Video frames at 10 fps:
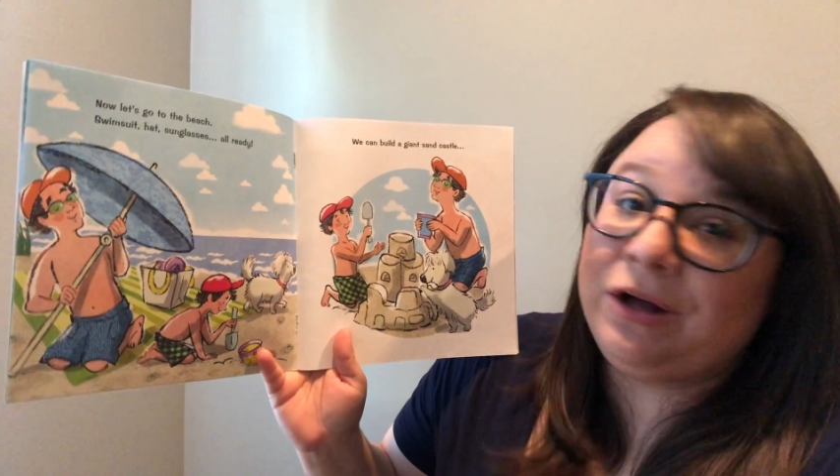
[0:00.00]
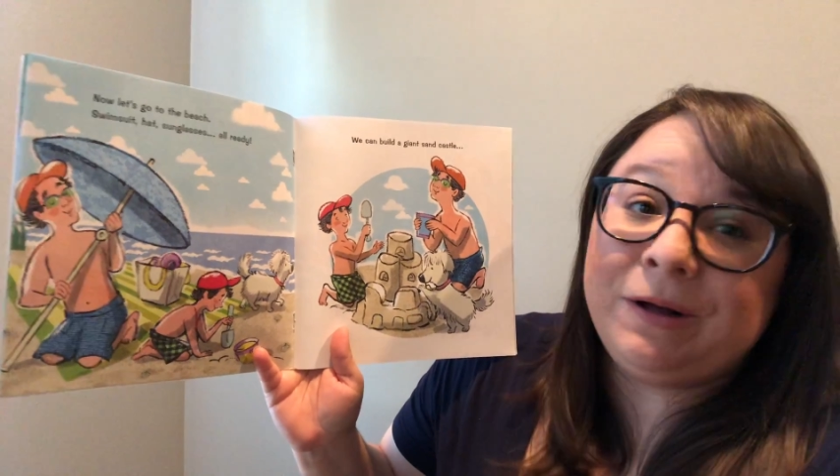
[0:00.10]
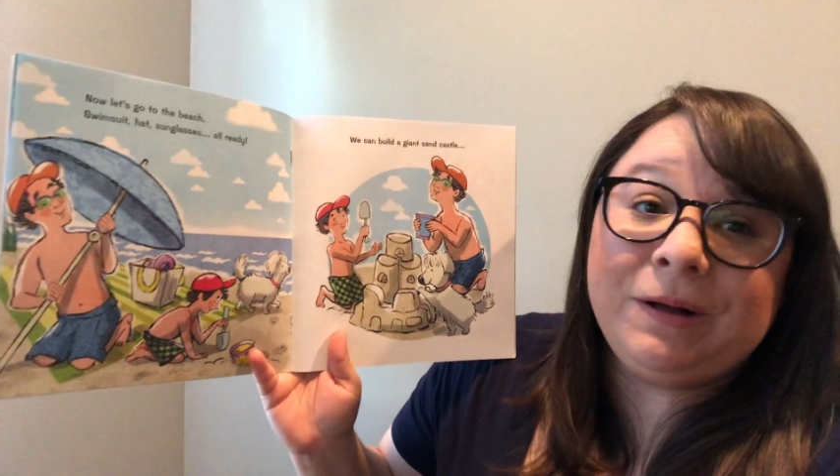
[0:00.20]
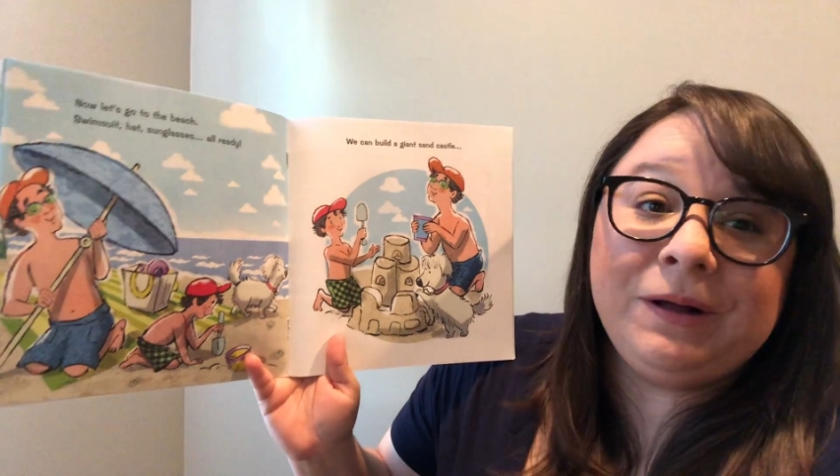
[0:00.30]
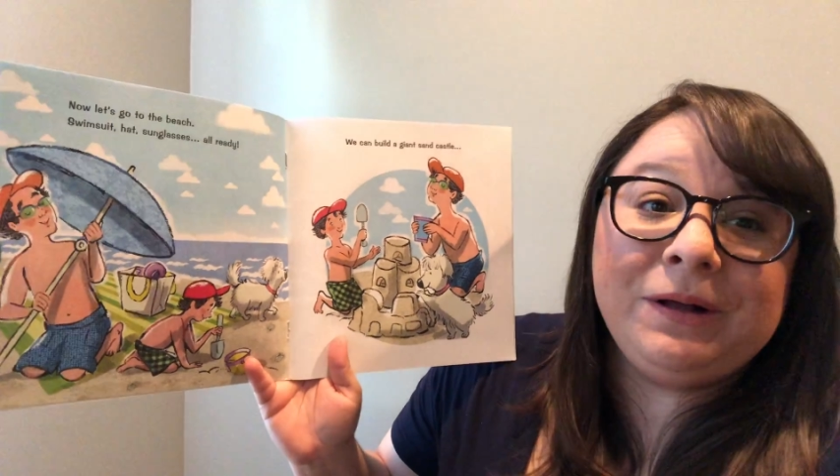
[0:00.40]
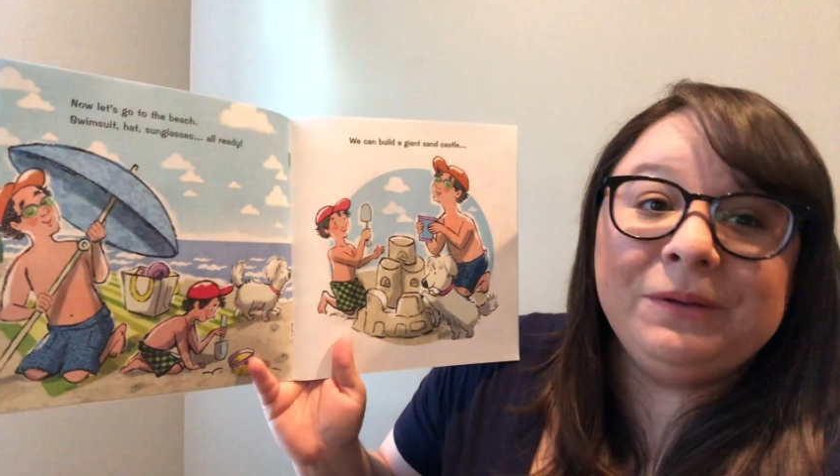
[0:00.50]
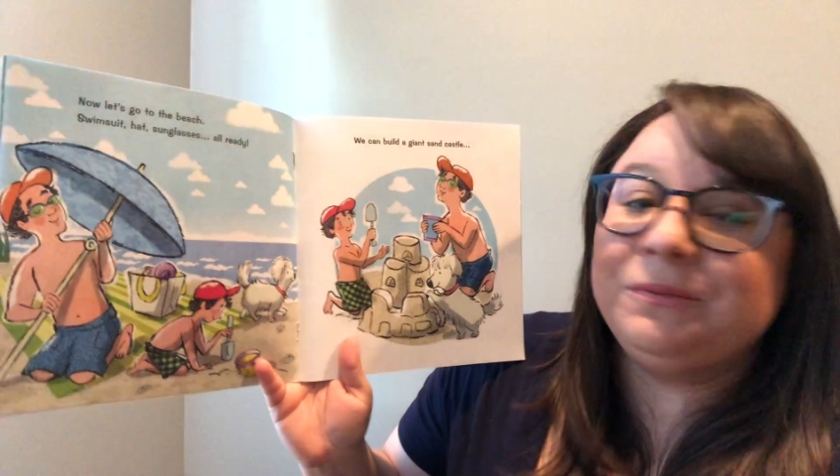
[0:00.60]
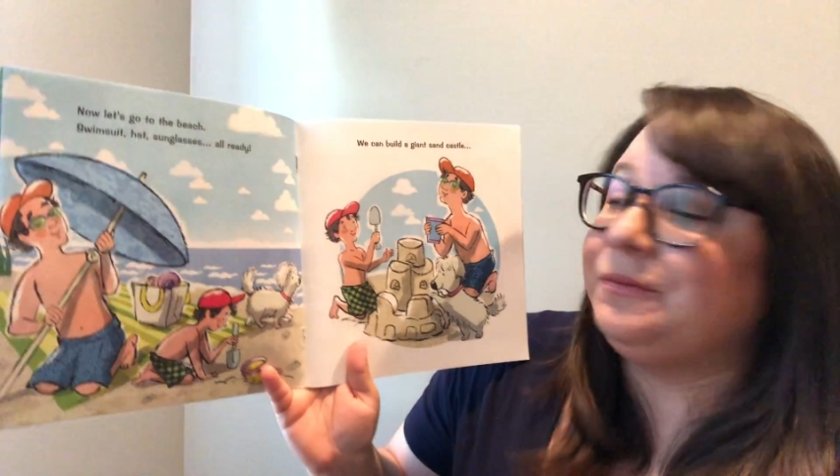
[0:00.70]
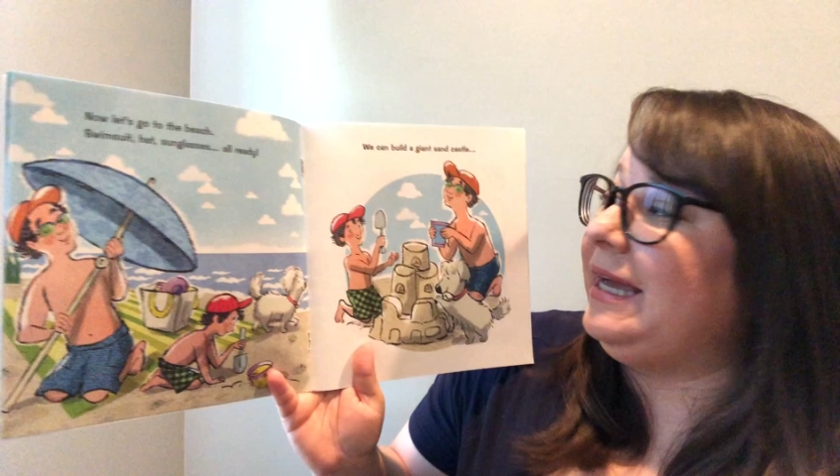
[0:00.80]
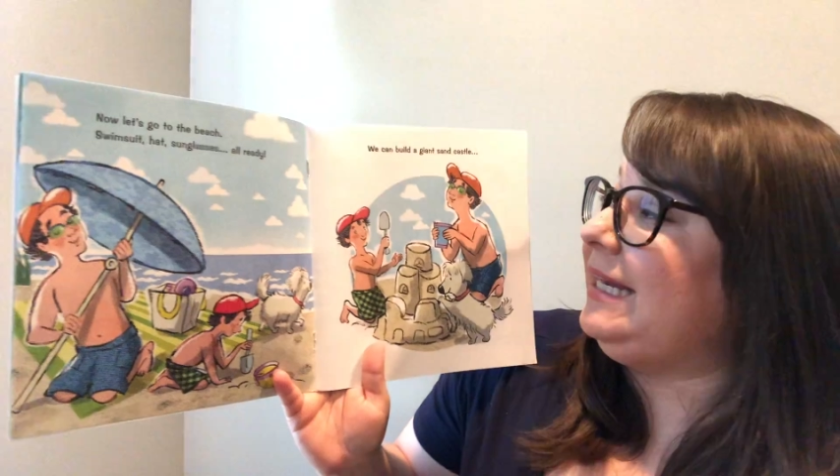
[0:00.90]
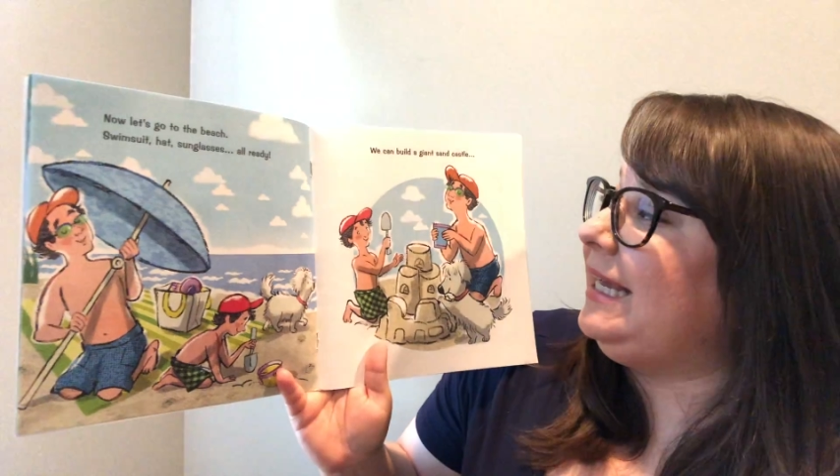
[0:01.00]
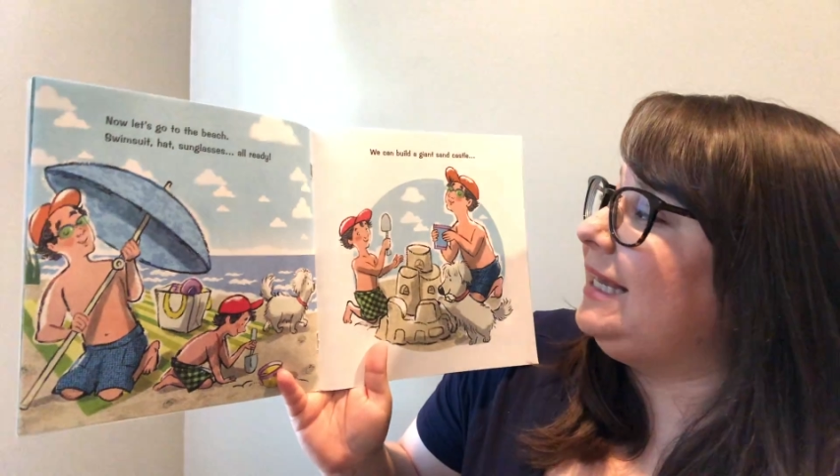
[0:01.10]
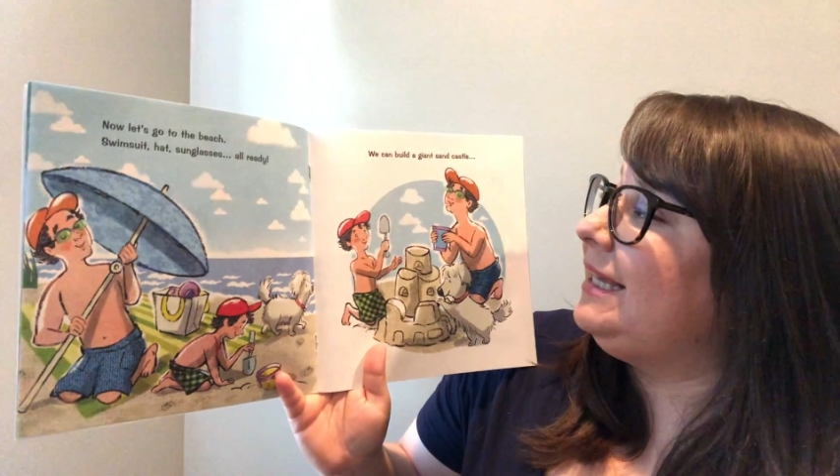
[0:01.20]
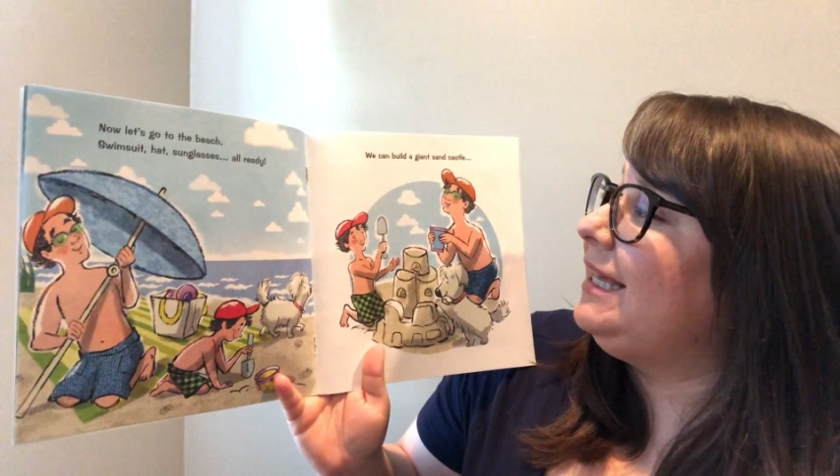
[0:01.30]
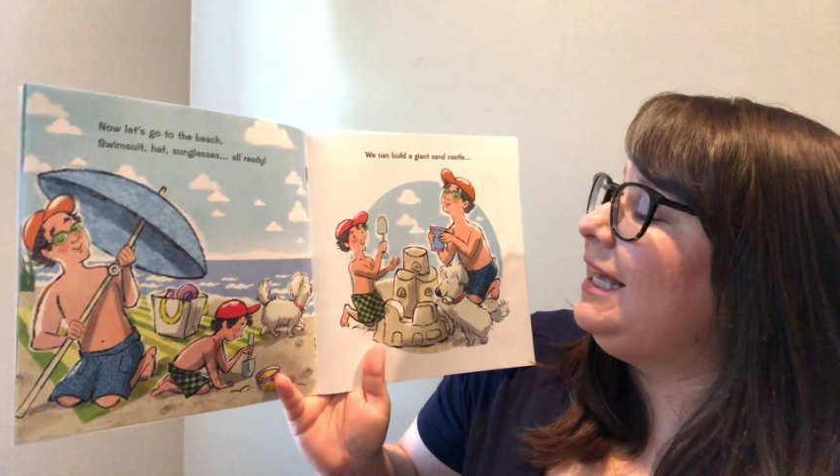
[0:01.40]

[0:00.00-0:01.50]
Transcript: all ready.